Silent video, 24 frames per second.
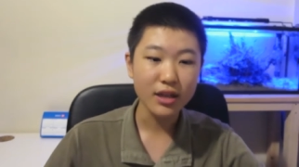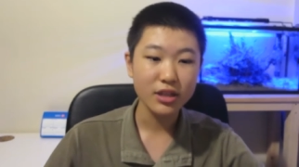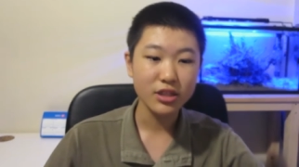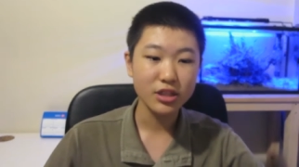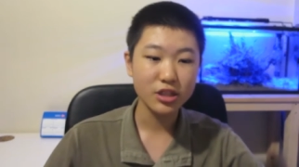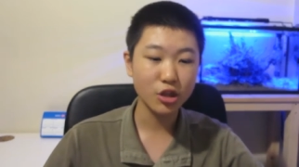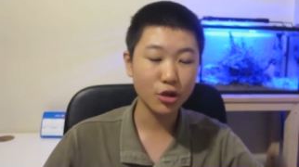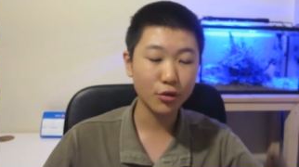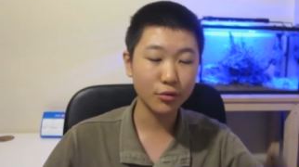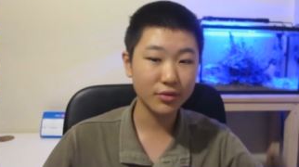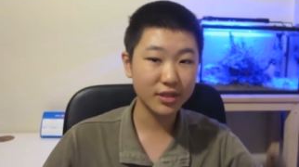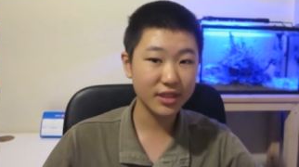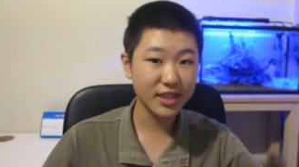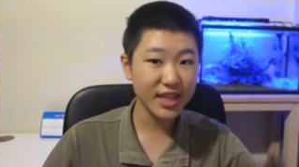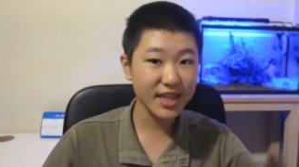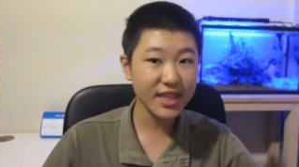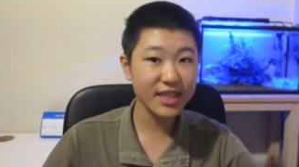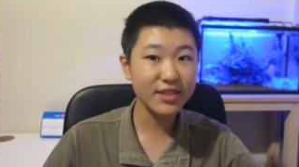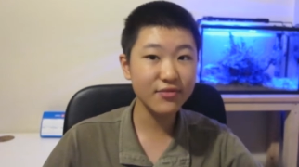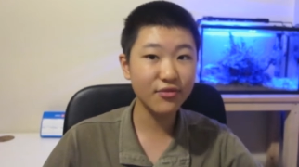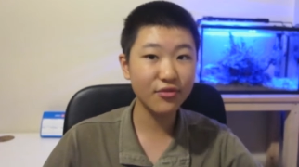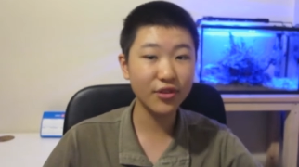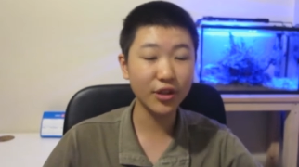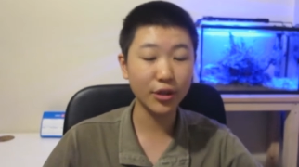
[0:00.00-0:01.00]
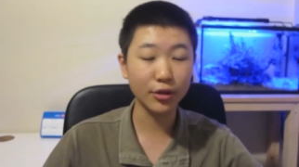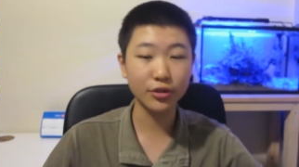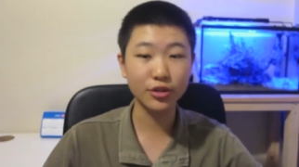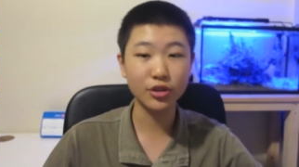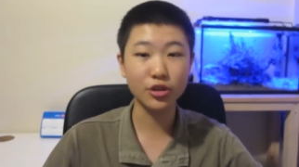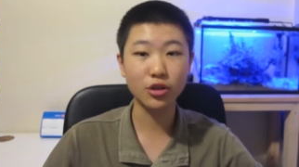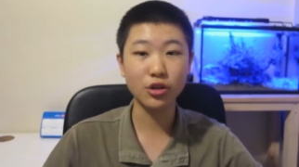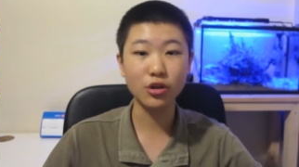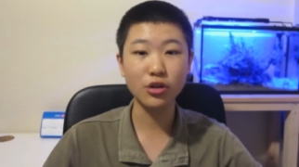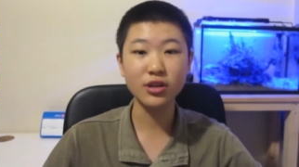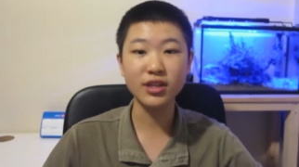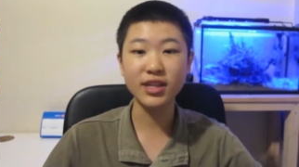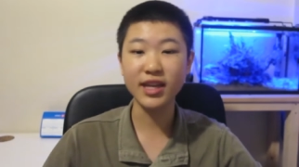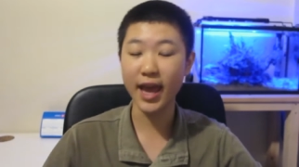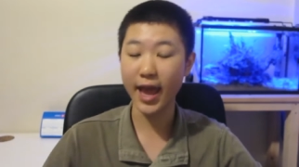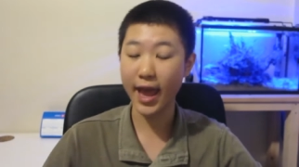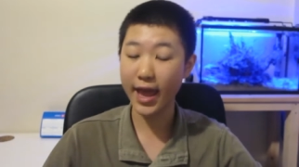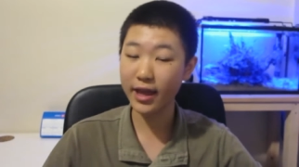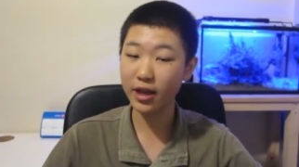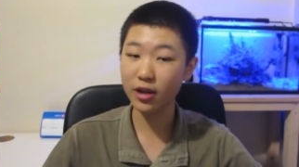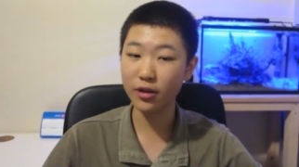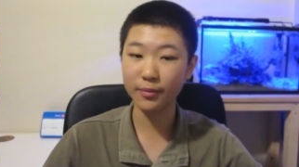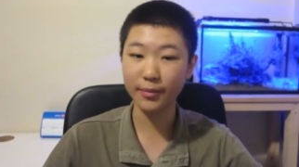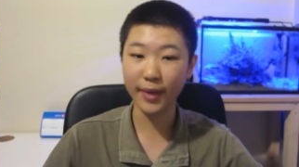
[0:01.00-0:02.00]
So this filter, the
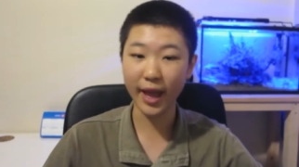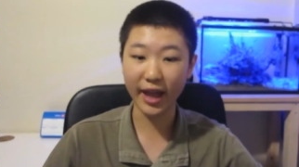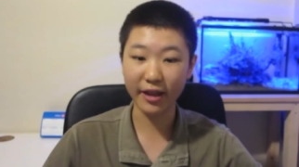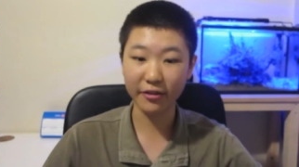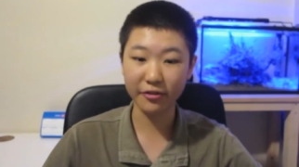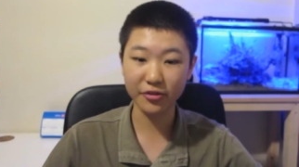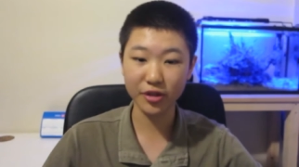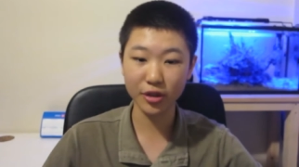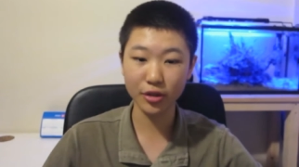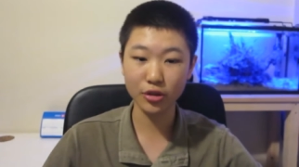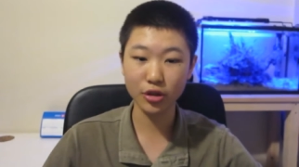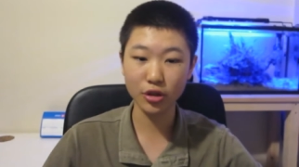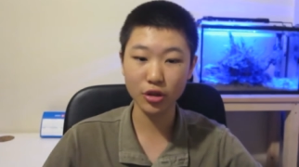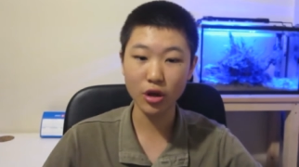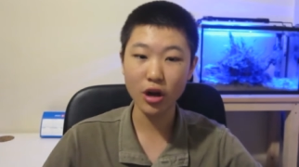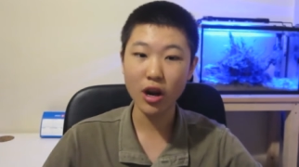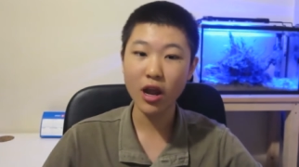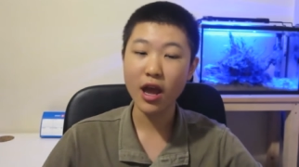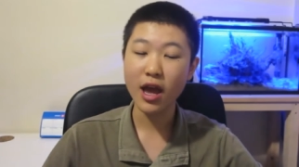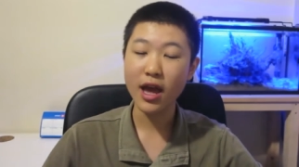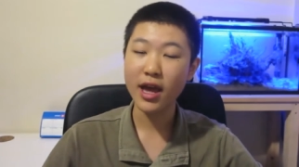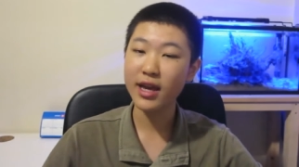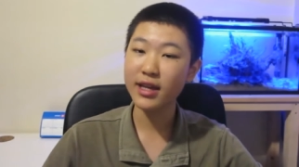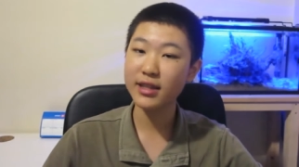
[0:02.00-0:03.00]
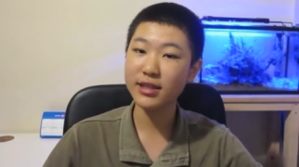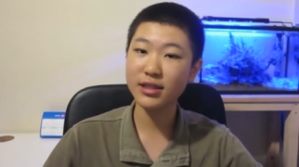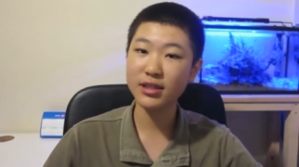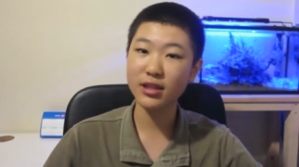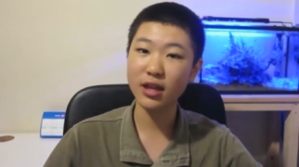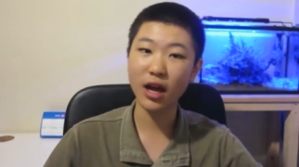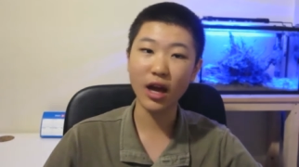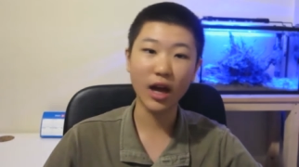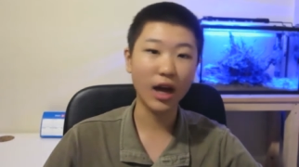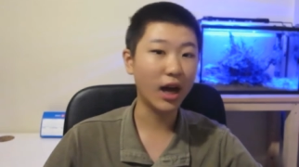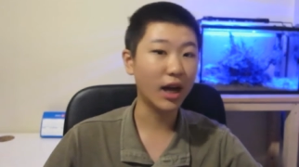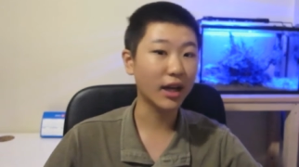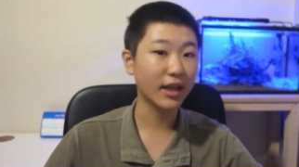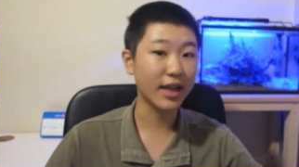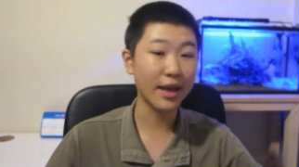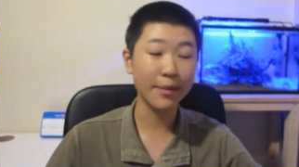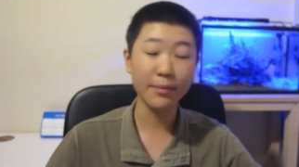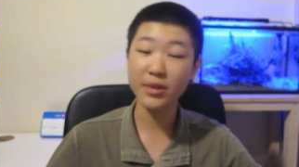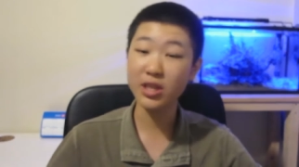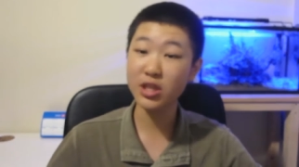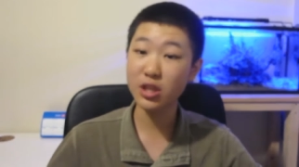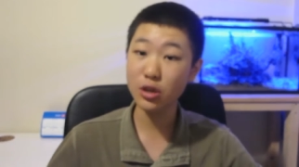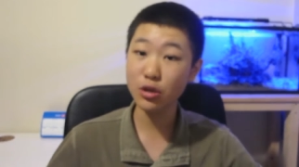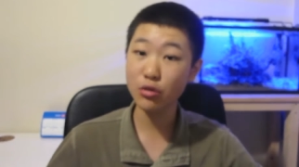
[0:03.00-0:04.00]
hang-on back filter, it's uh,
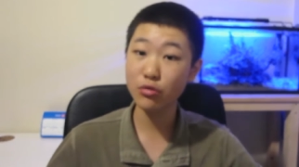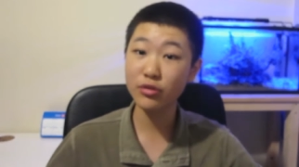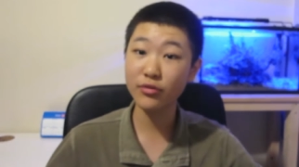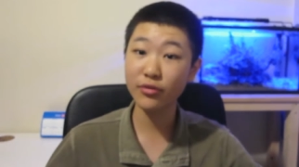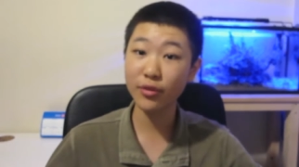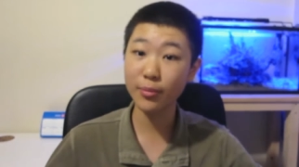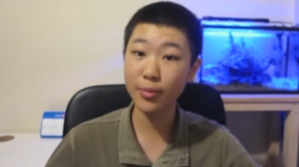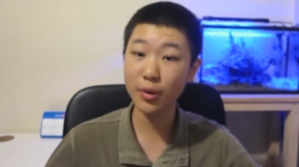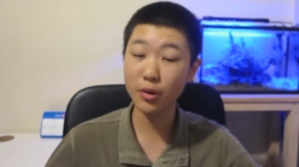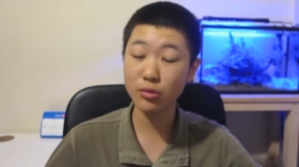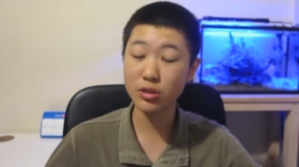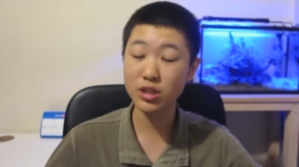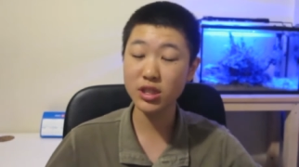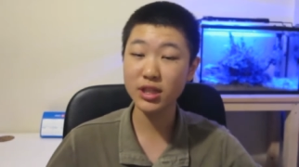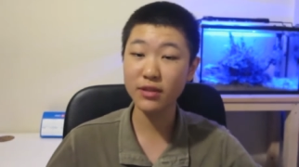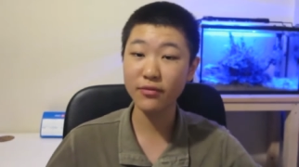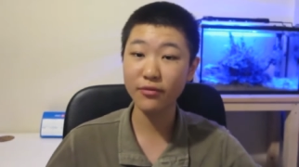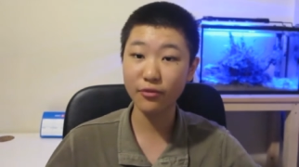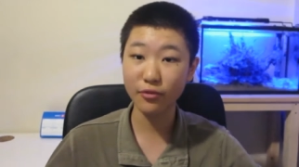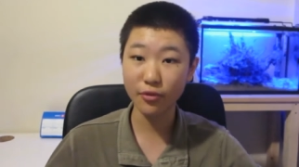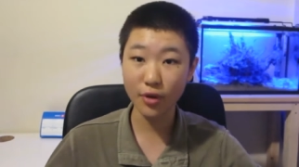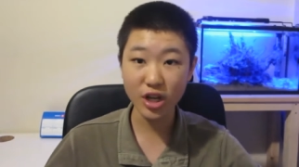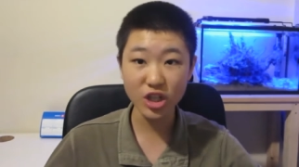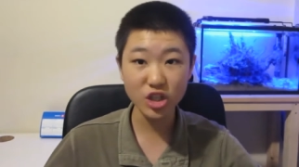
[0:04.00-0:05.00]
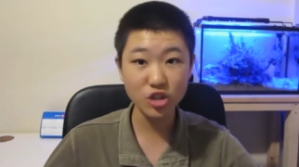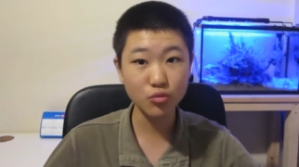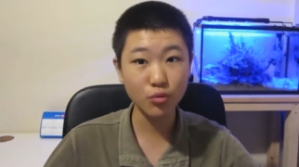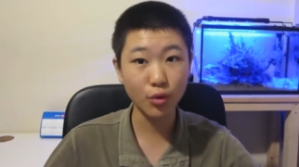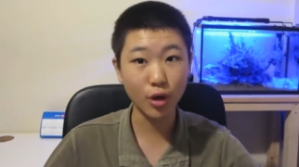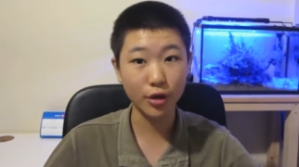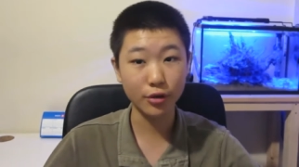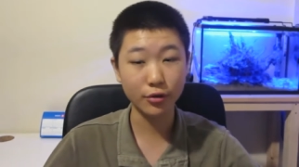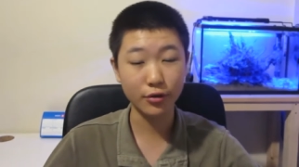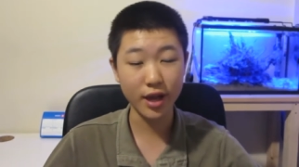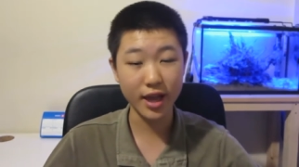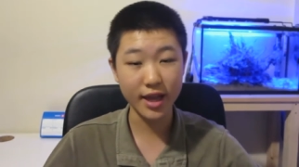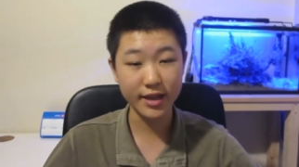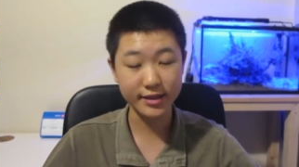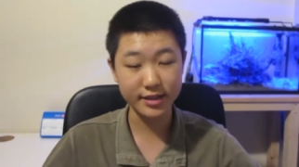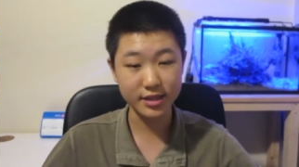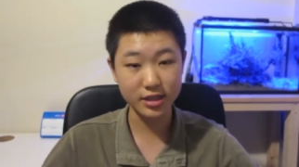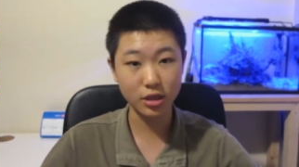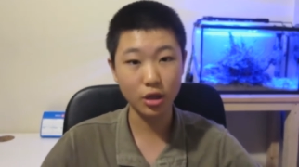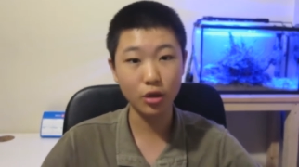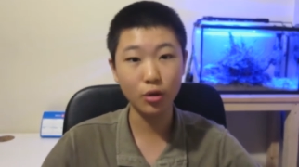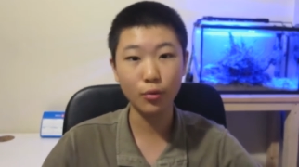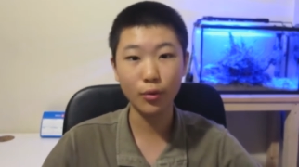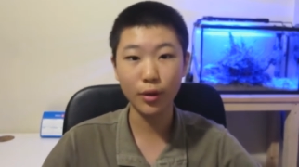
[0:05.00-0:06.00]
can be used for both the freshwater and
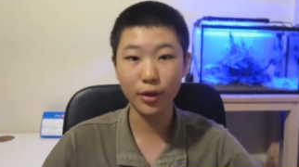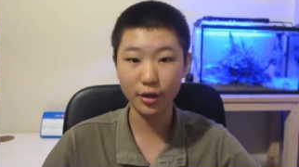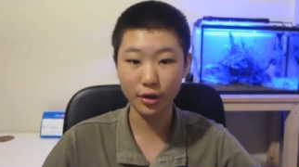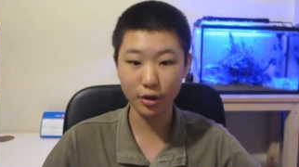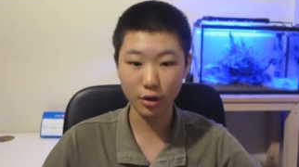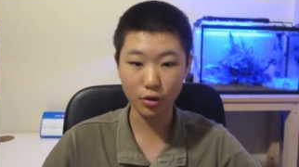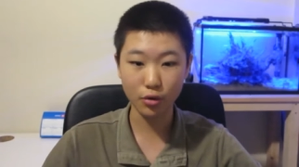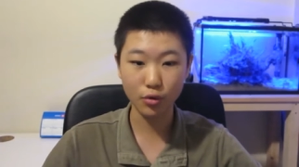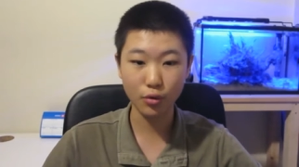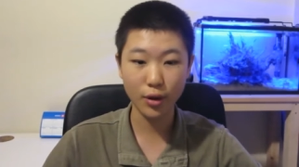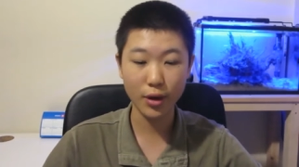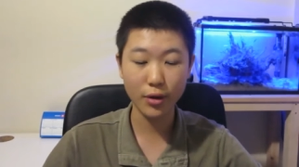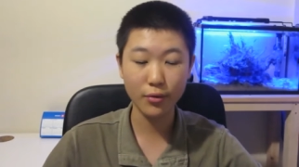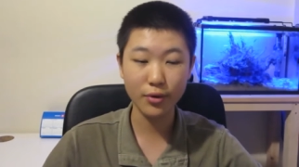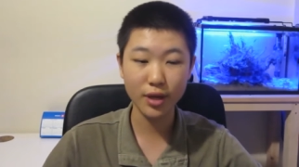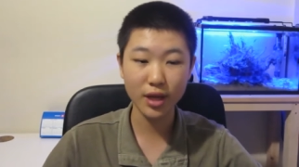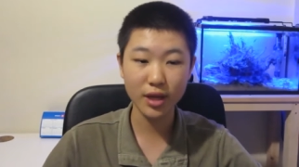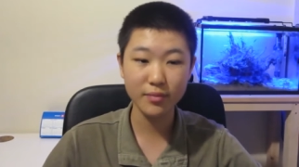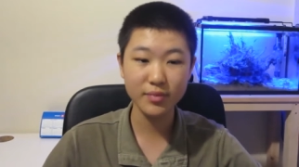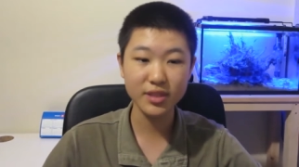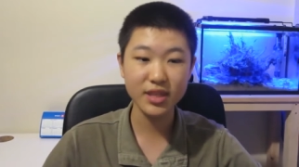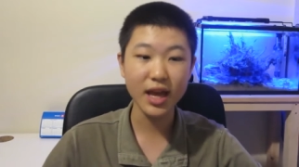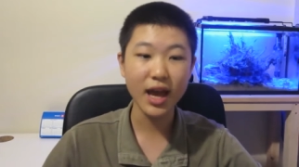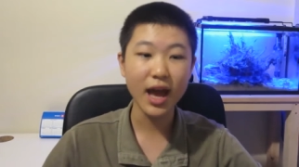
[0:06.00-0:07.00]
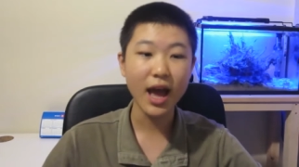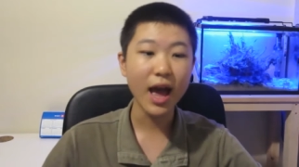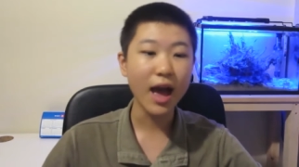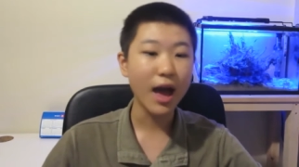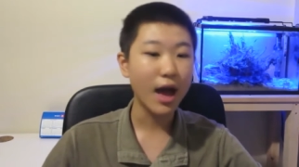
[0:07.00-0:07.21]
saltwater aquariums,